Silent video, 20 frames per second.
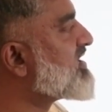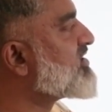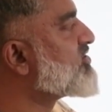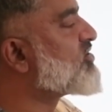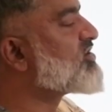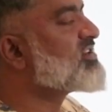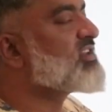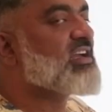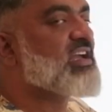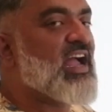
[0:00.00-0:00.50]

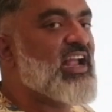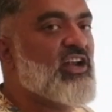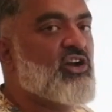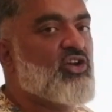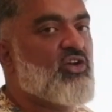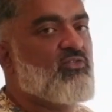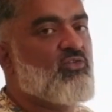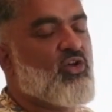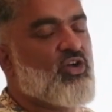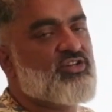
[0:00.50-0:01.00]
or the kind
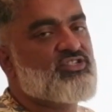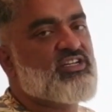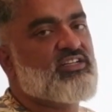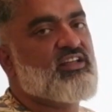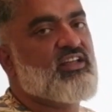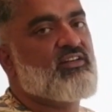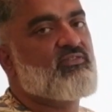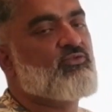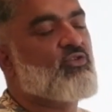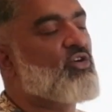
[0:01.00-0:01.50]
of logic
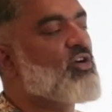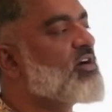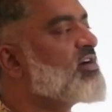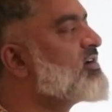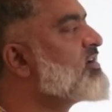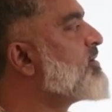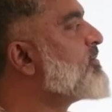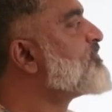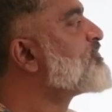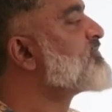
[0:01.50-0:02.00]
involved,
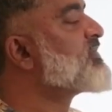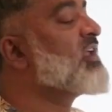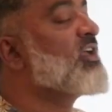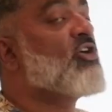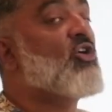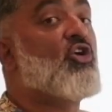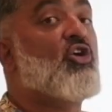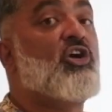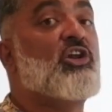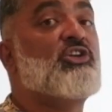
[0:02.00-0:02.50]

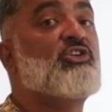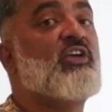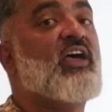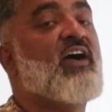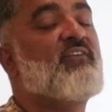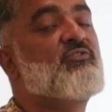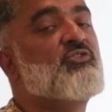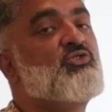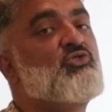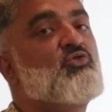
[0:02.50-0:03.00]
all you
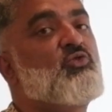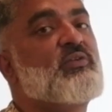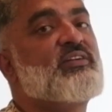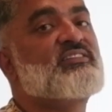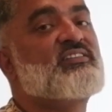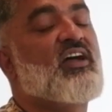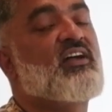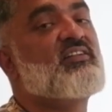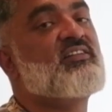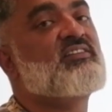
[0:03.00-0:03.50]
have to do is
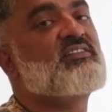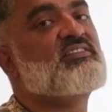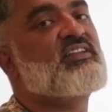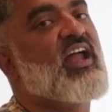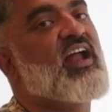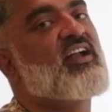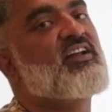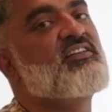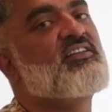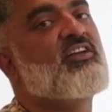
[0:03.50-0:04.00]

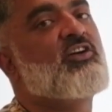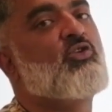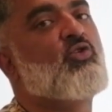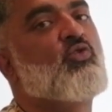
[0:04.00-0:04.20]
understand the